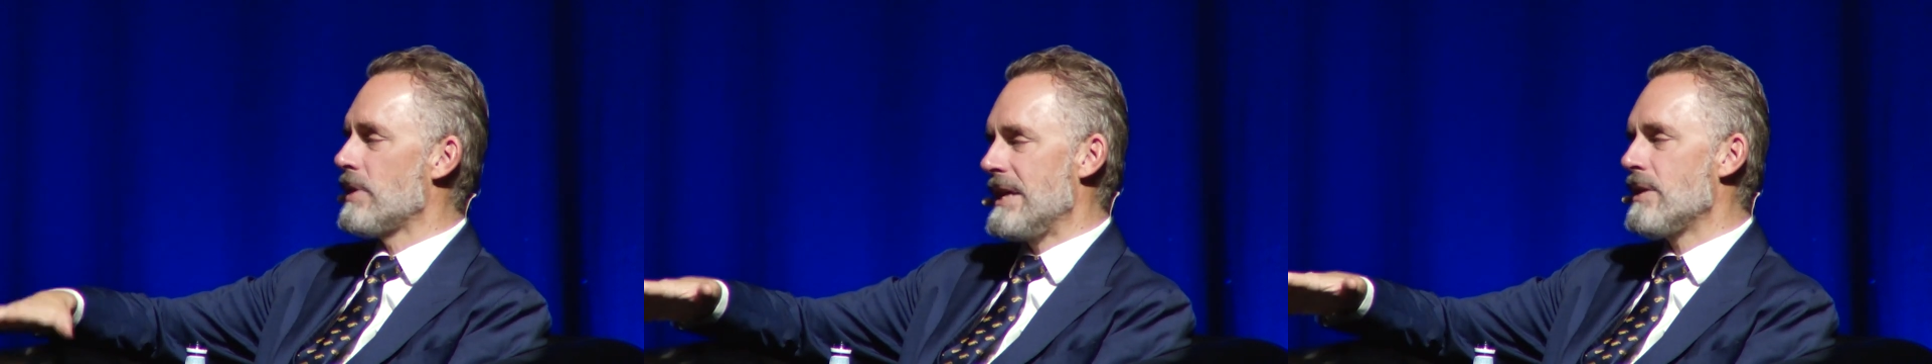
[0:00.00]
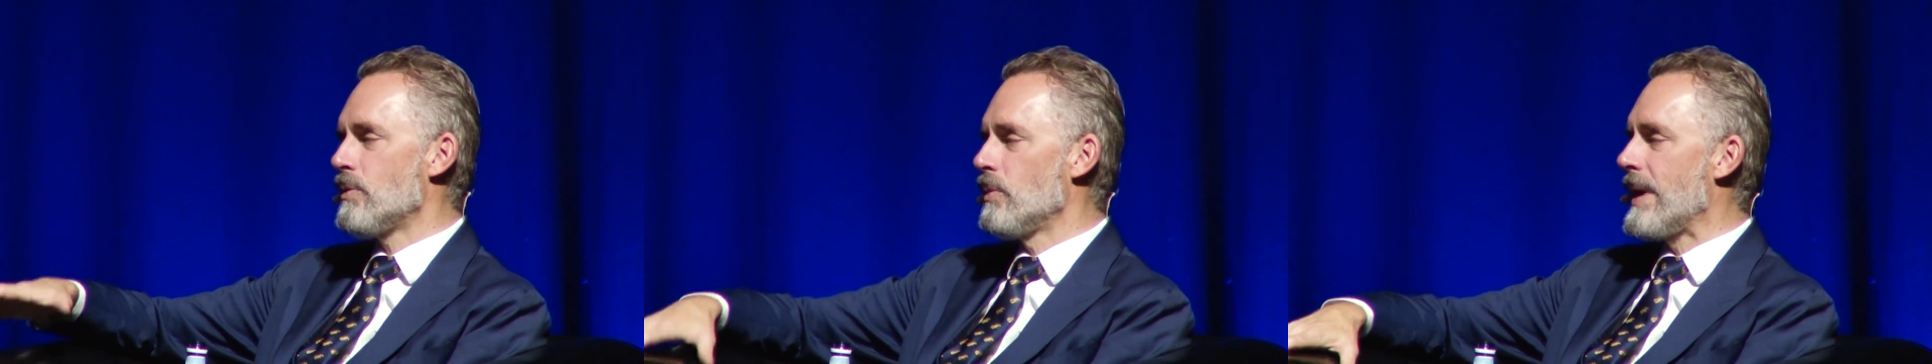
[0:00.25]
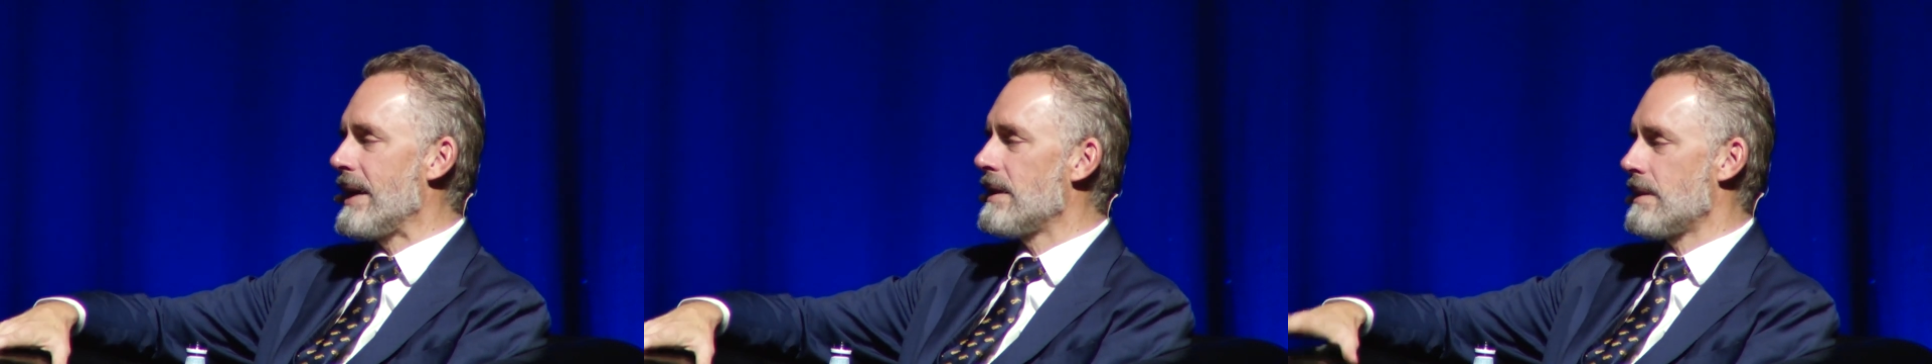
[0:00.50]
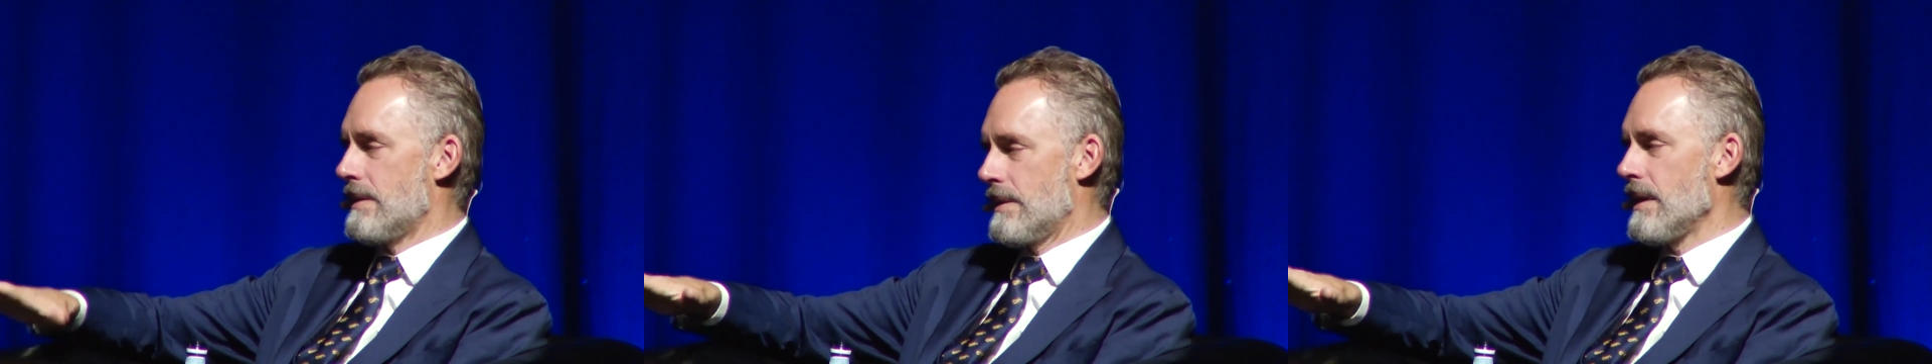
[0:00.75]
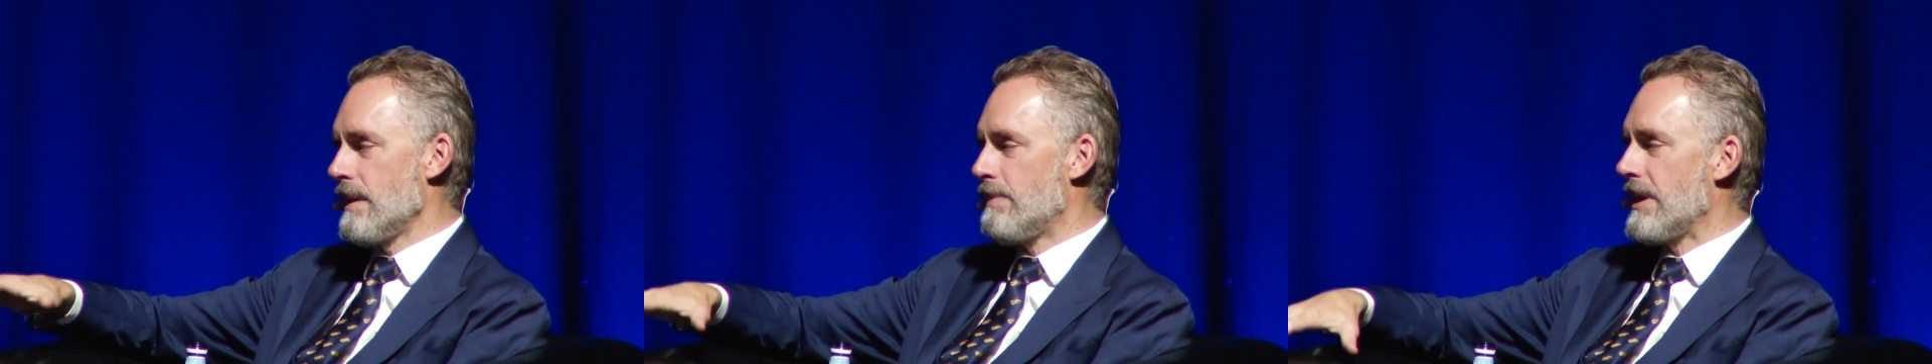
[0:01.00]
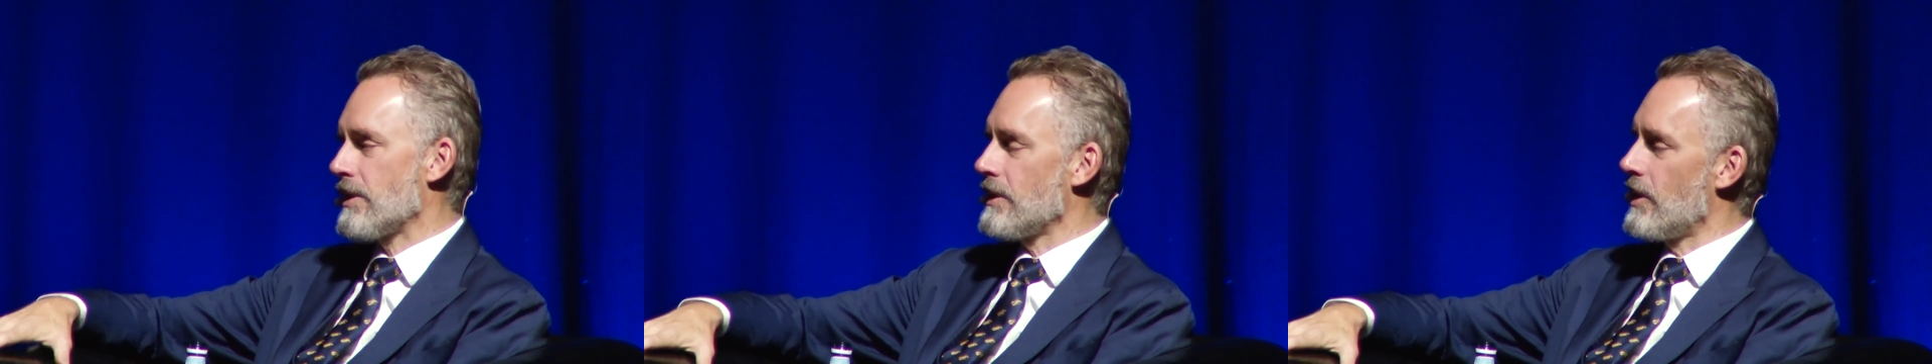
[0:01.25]
Equal weight, I'd
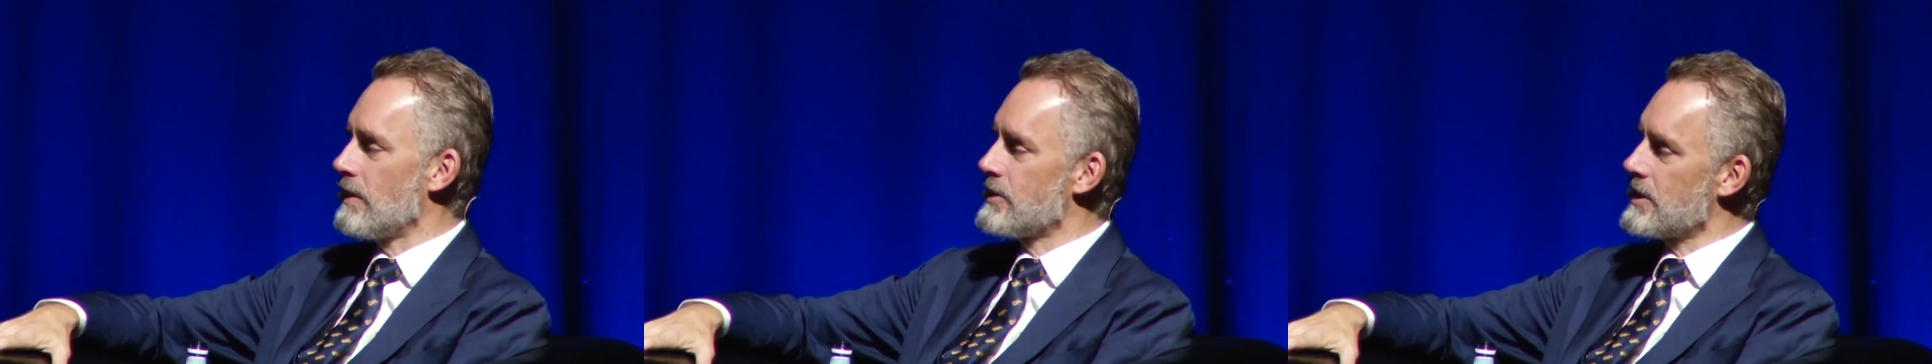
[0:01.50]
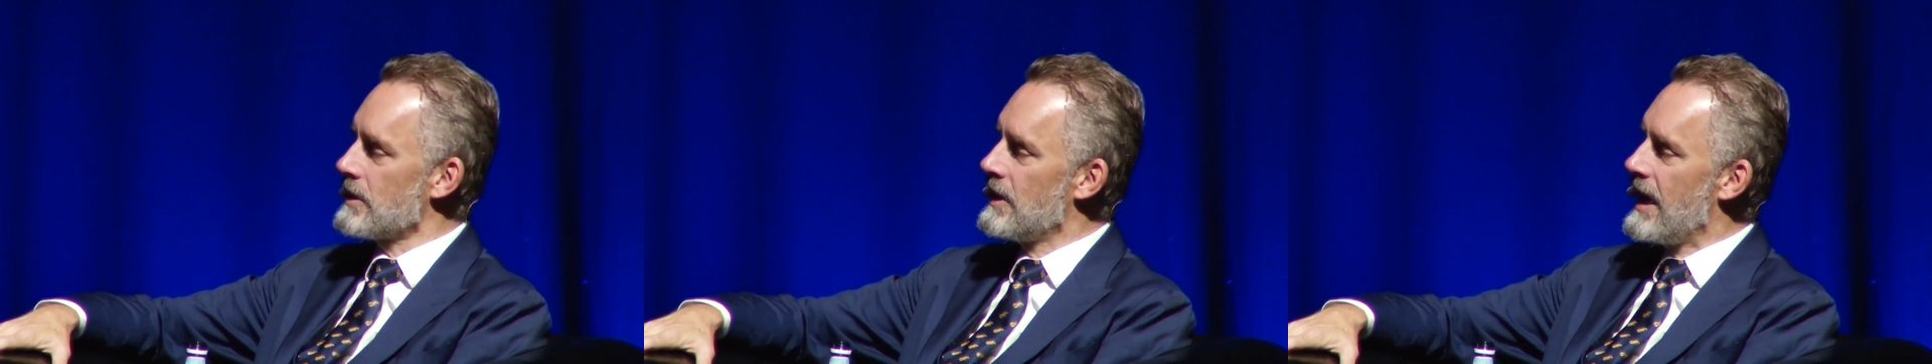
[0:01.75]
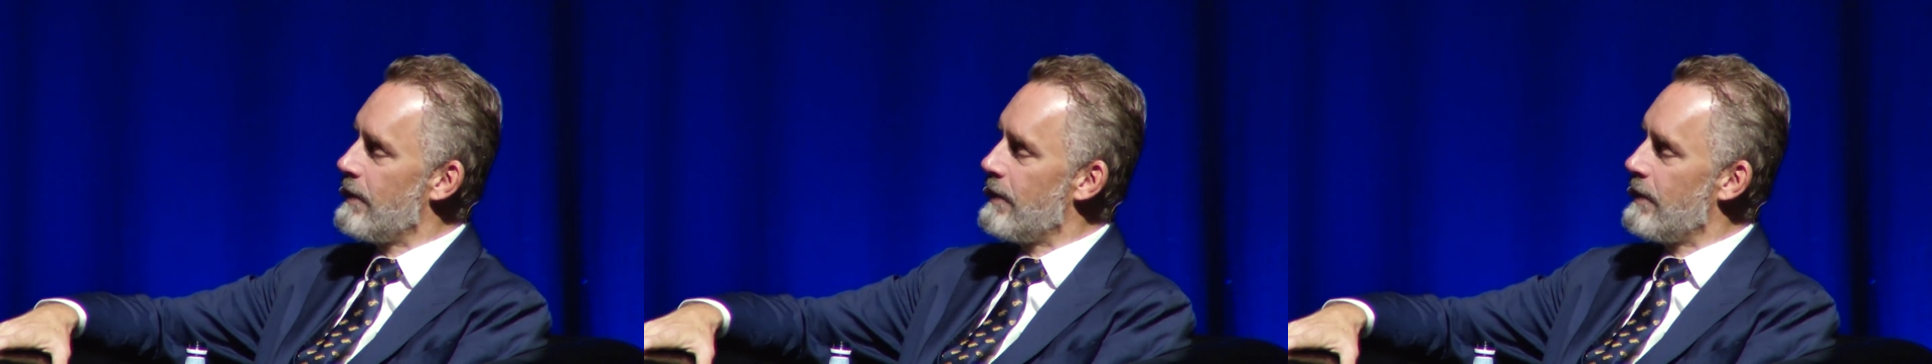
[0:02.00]
bet on the lobster.